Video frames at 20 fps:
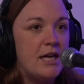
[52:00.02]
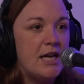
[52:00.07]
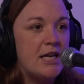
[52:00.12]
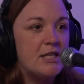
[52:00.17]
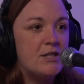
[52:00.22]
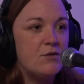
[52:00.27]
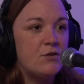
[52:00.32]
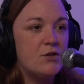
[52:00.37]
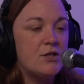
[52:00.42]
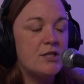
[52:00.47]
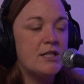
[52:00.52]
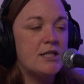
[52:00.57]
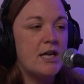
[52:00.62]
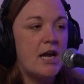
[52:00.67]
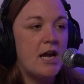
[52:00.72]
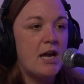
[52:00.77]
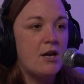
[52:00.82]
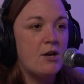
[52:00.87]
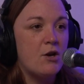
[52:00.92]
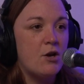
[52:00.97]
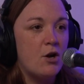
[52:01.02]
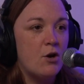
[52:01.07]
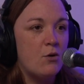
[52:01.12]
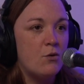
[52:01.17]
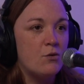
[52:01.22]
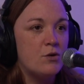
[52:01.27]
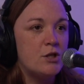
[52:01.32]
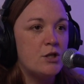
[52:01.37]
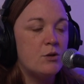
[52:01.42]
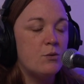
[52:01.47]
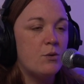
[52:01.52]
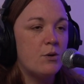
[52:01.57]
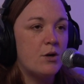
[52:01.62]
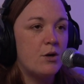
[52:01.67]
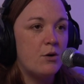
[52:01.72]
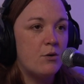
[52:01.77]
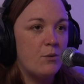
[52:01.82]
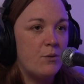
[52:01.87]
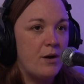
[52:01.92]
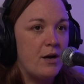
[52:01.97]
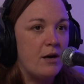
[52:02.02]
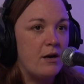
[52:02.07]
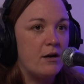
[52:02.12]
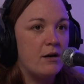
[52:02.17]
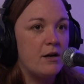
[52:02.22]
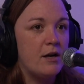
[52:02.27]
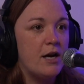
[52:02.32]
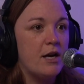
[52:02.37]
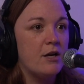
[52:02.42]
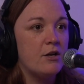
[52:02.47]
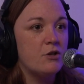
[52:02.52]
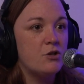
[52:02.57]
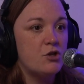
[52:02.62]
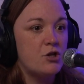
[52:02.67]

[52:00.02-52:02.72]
thanks for saying no to a career and a